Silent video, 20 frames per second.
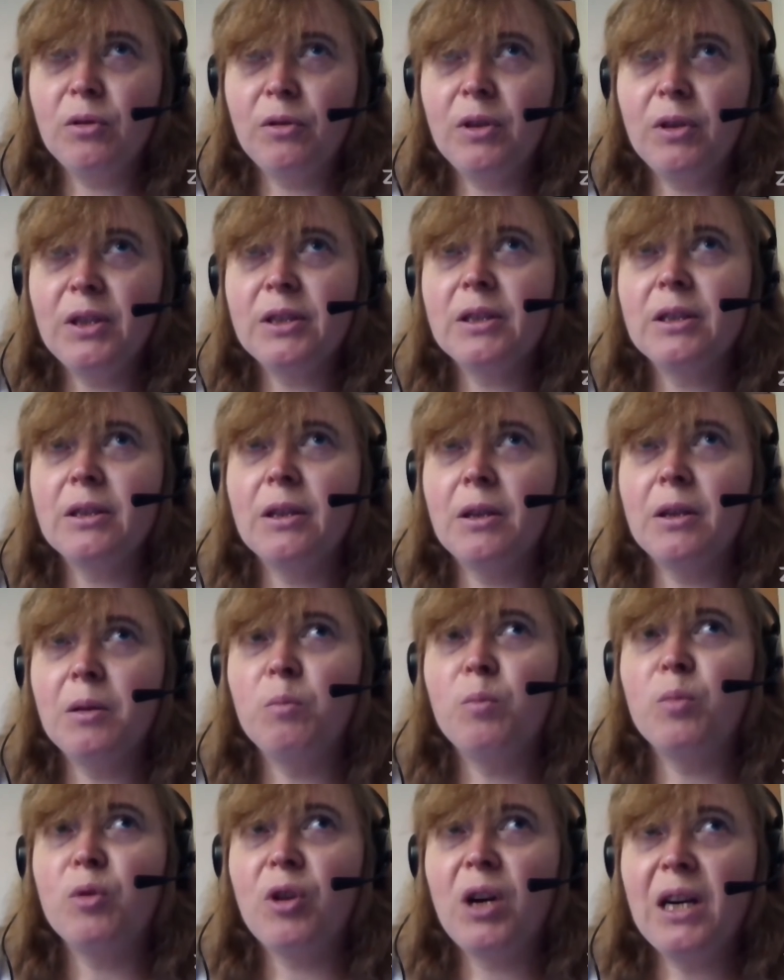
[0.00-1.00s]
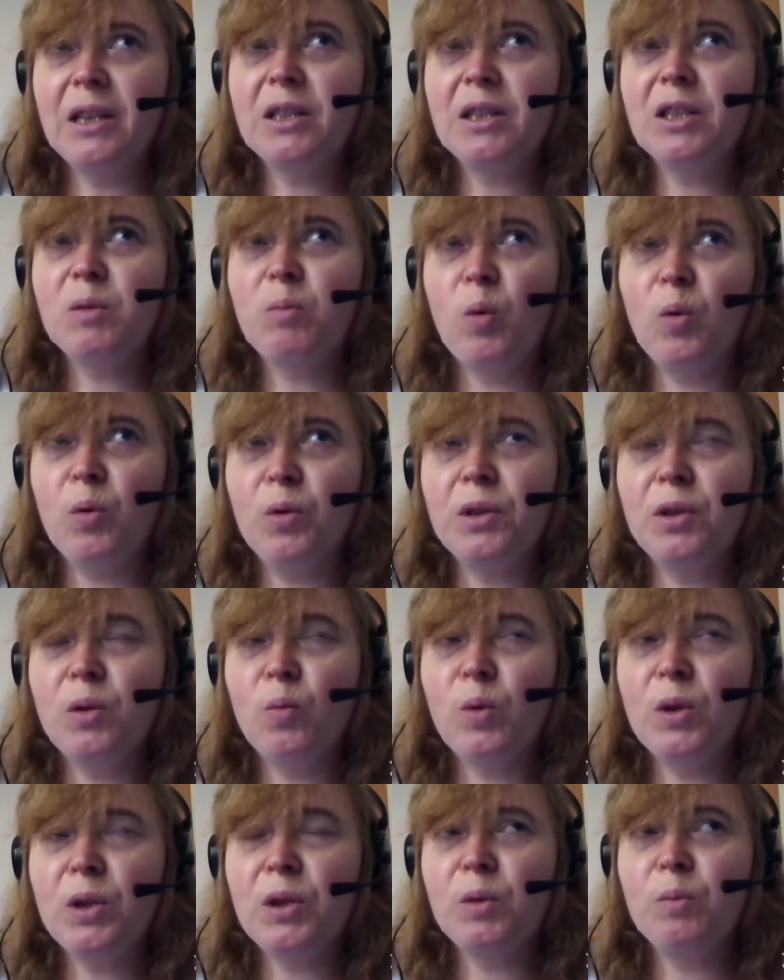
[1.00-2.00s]
these bright spots,
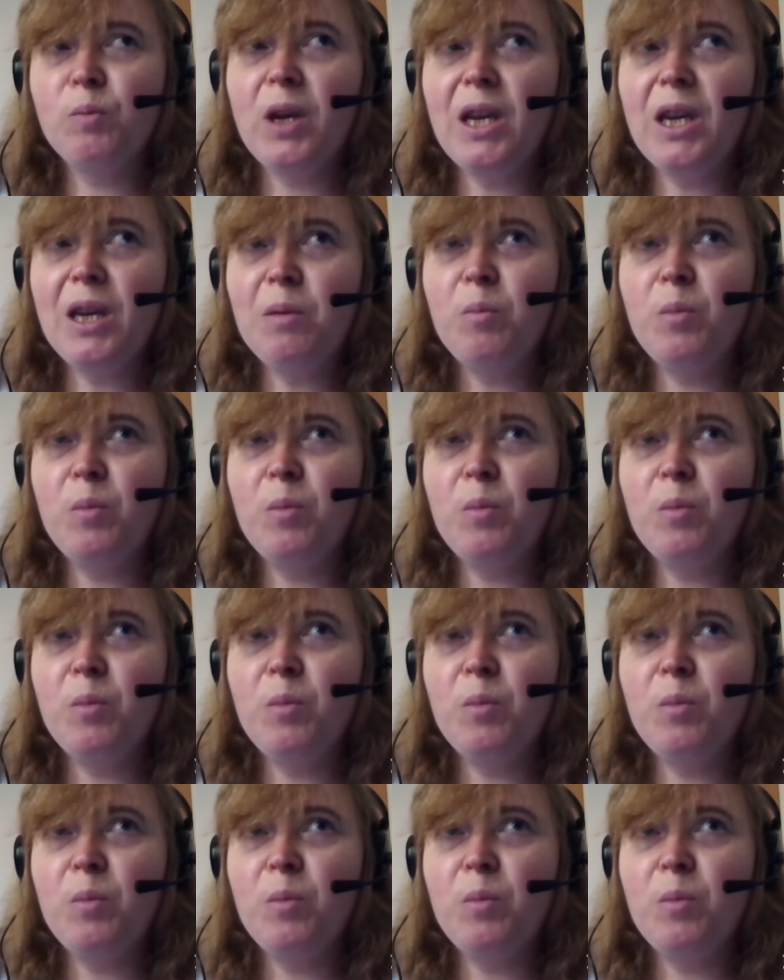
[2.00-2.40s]
which may